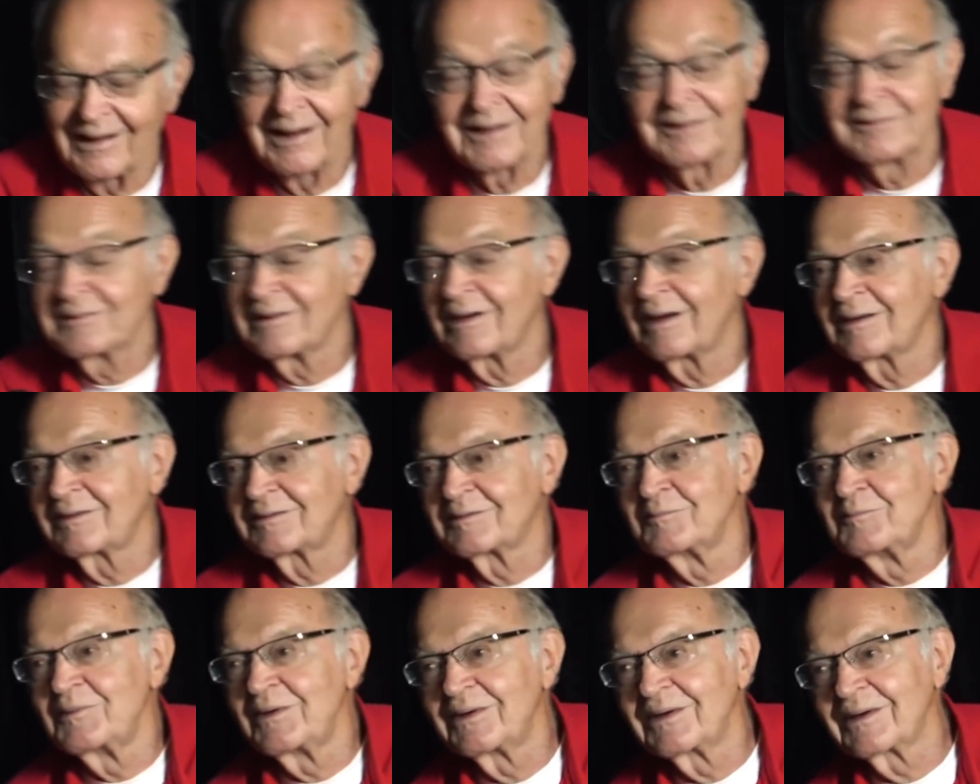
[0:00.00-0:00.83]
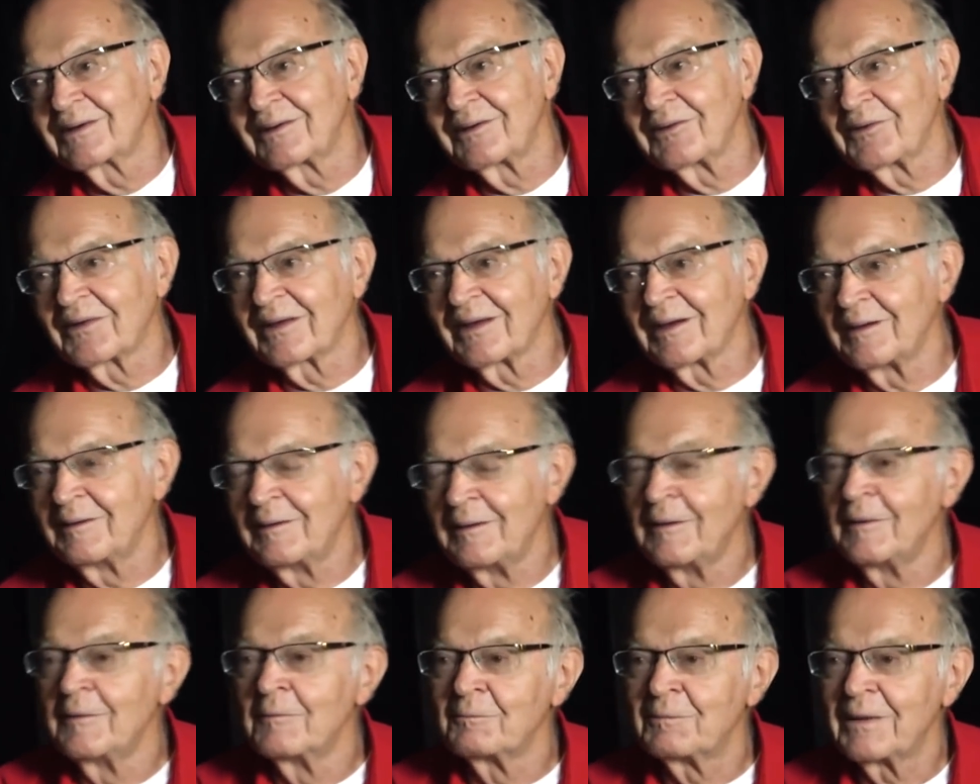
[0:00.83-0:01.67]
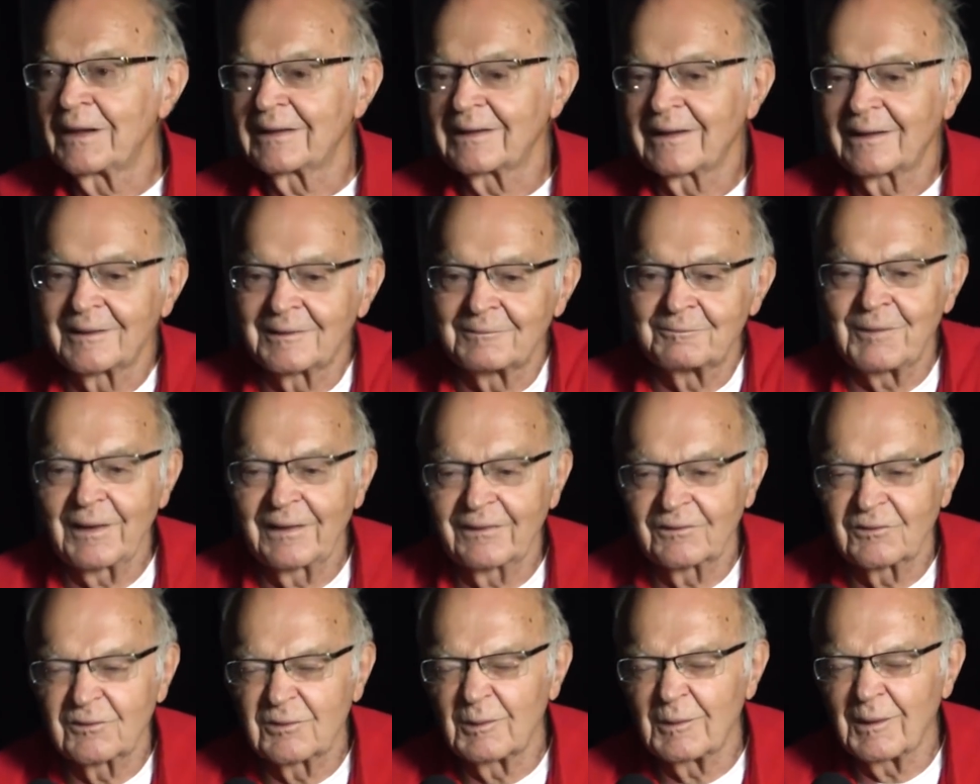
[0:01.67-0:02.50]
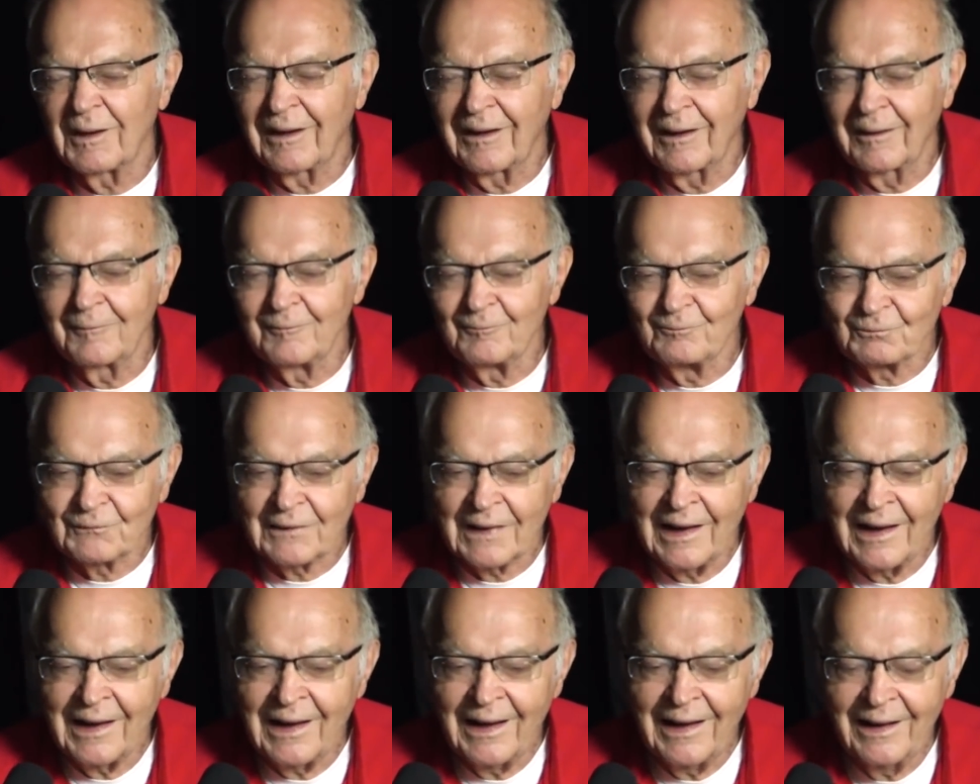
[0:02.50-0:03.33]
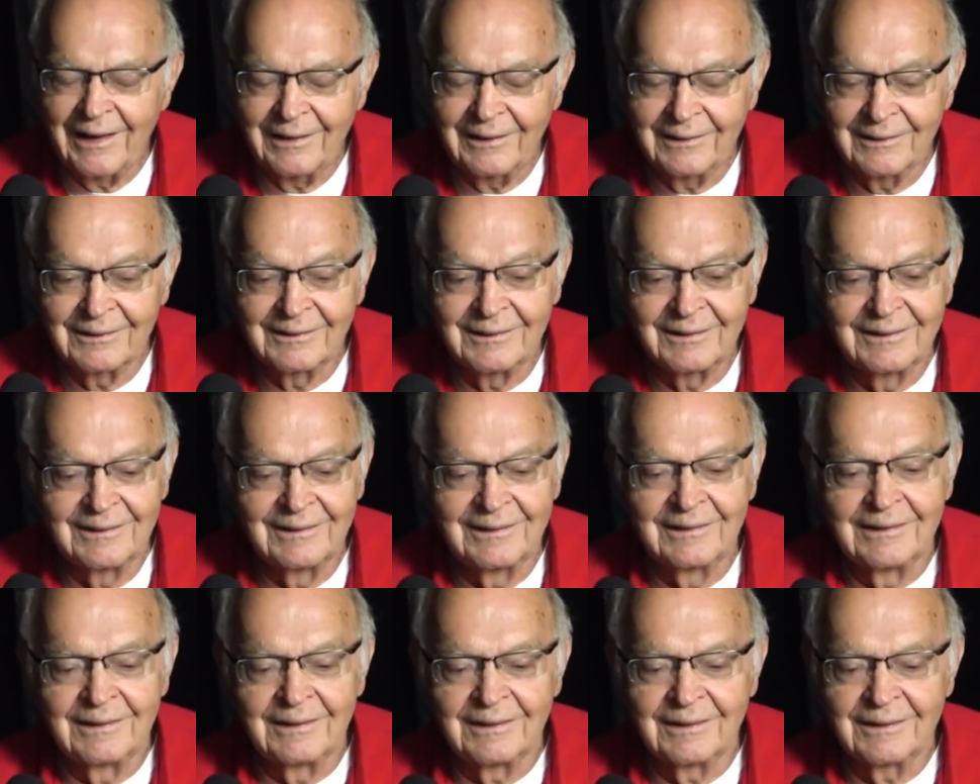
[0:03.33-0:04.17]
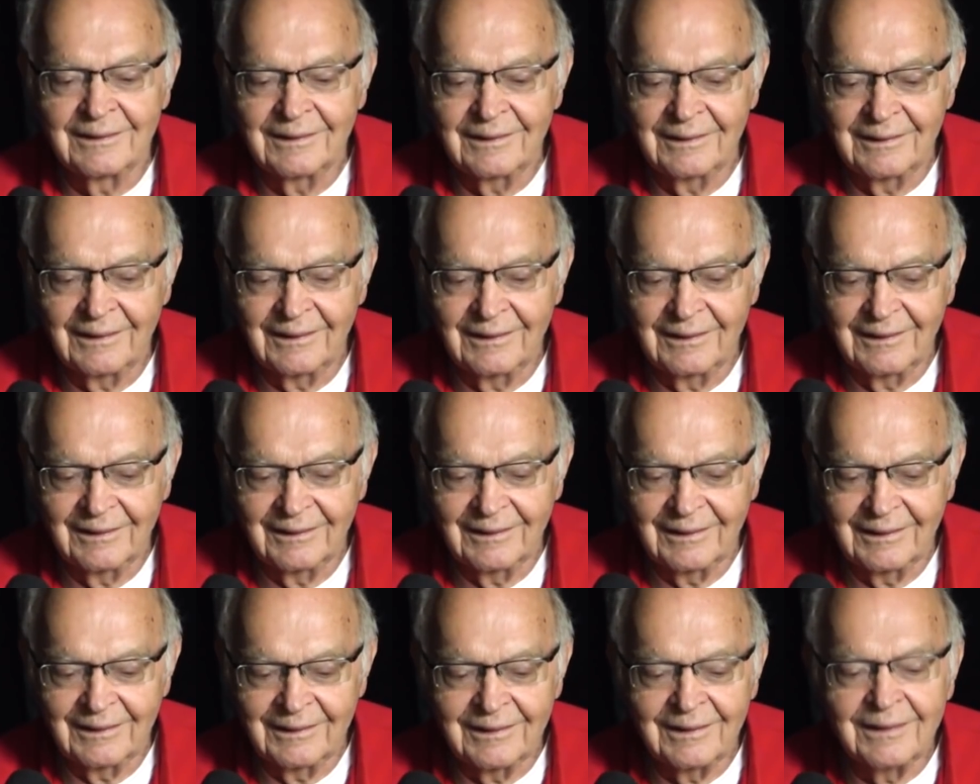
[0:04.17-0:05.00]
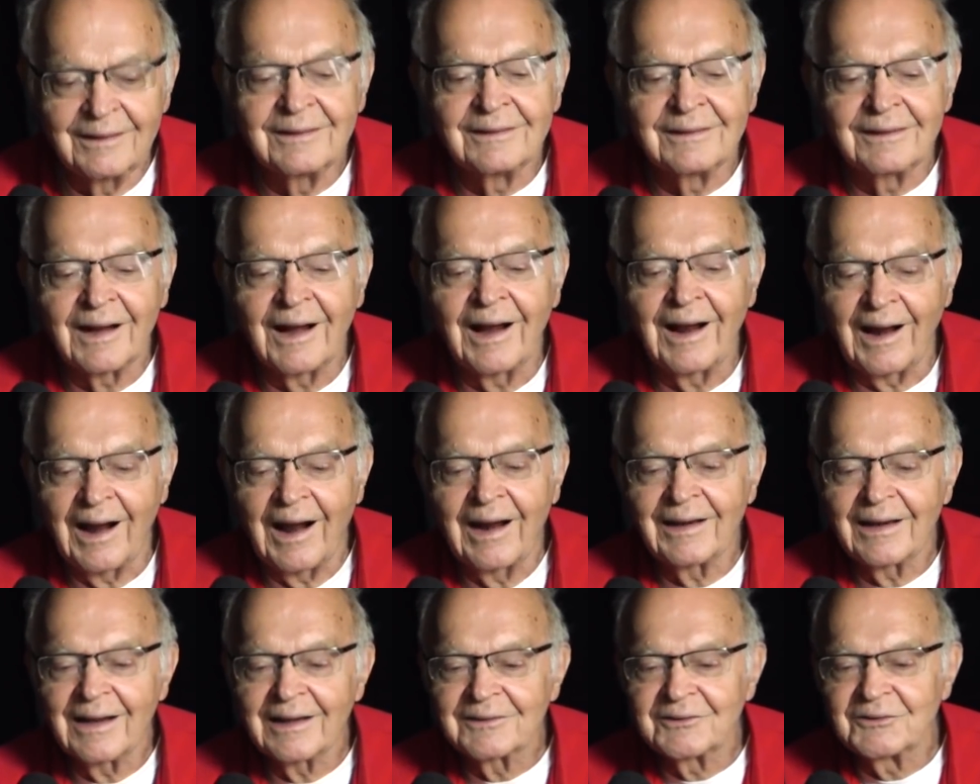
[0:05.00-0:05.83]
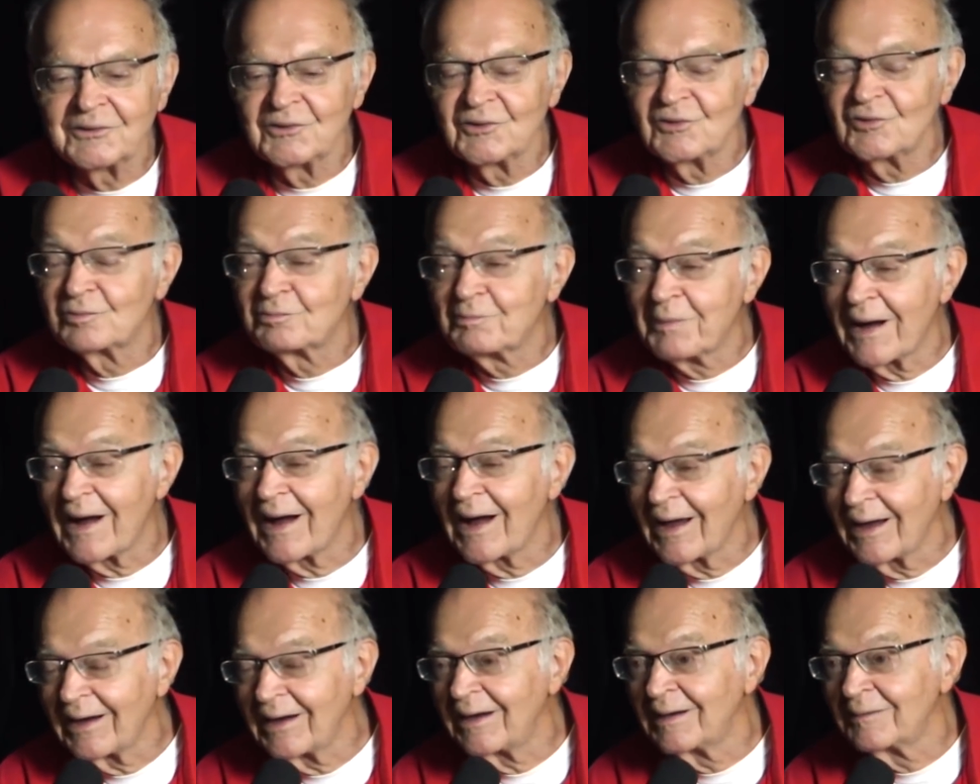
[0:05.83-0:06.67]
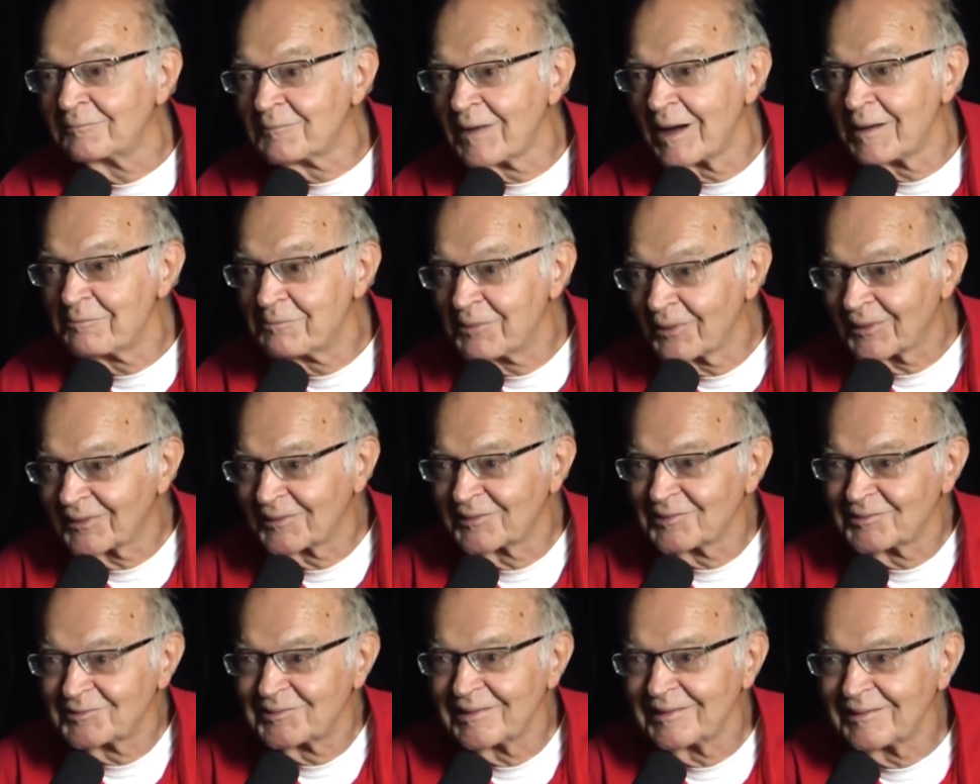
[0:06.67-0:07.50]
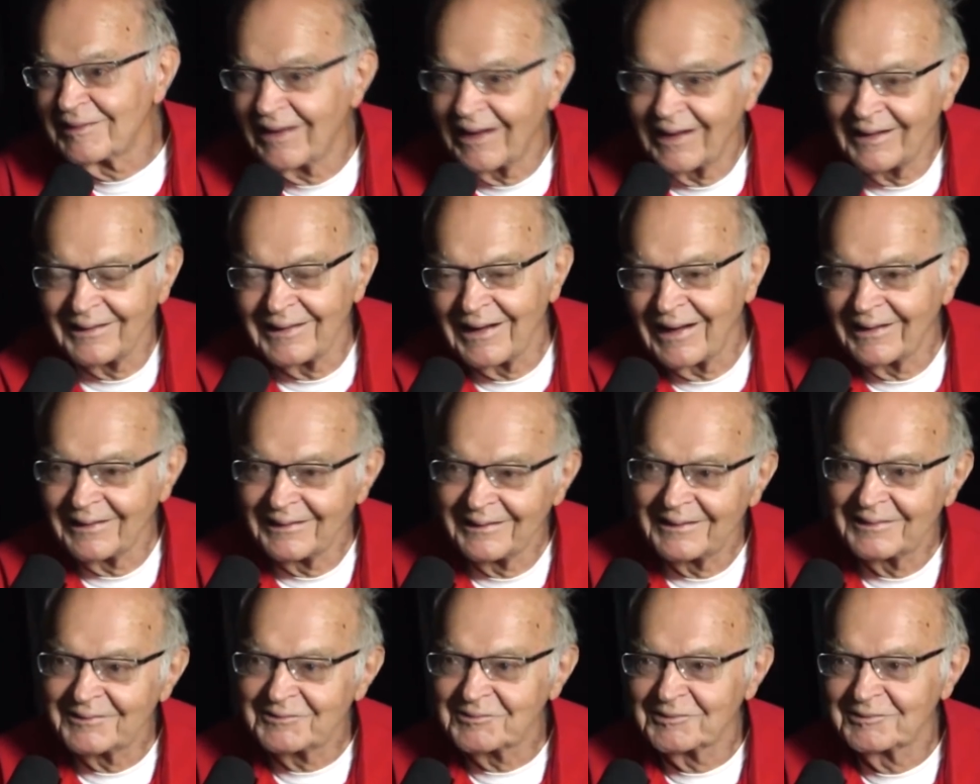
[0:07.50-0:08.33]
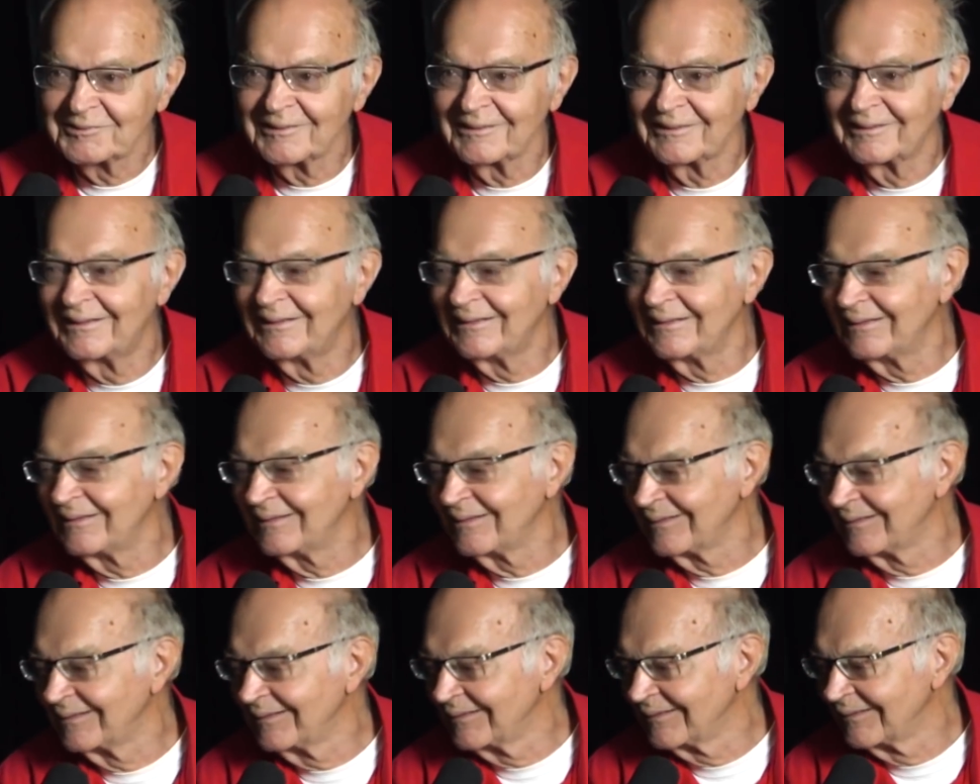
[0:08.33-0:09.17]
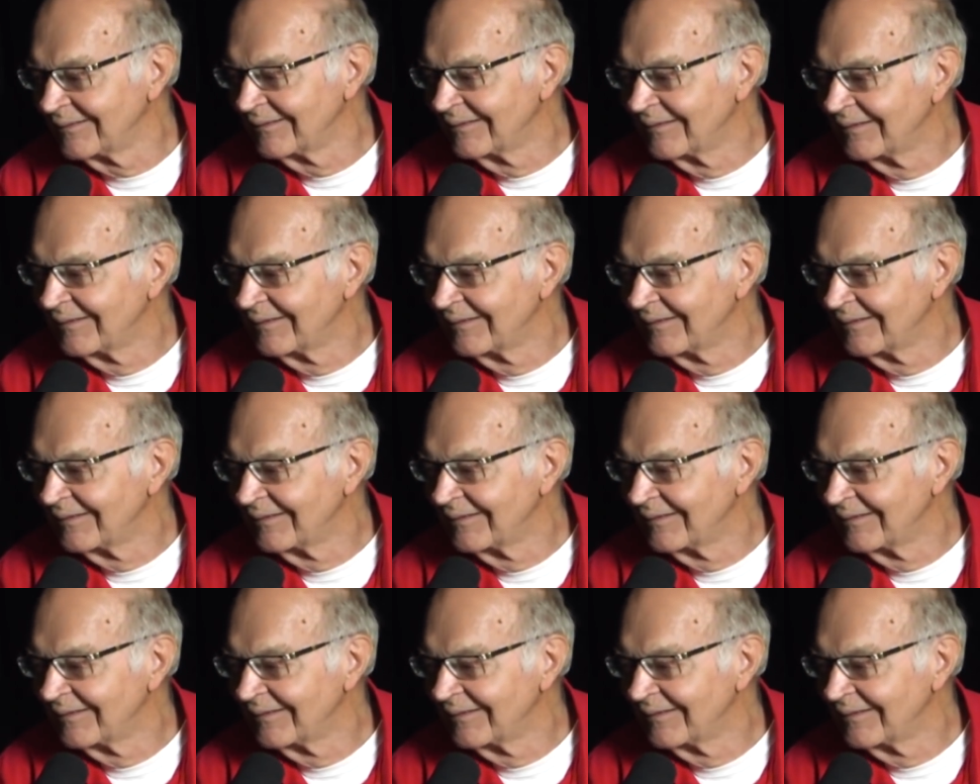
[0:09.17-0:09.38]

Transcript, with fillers: it's it's a miracle. Okay, but yeah. but um, I, uh, I, I like to use pi in my book. You see, and, yeah. and this is the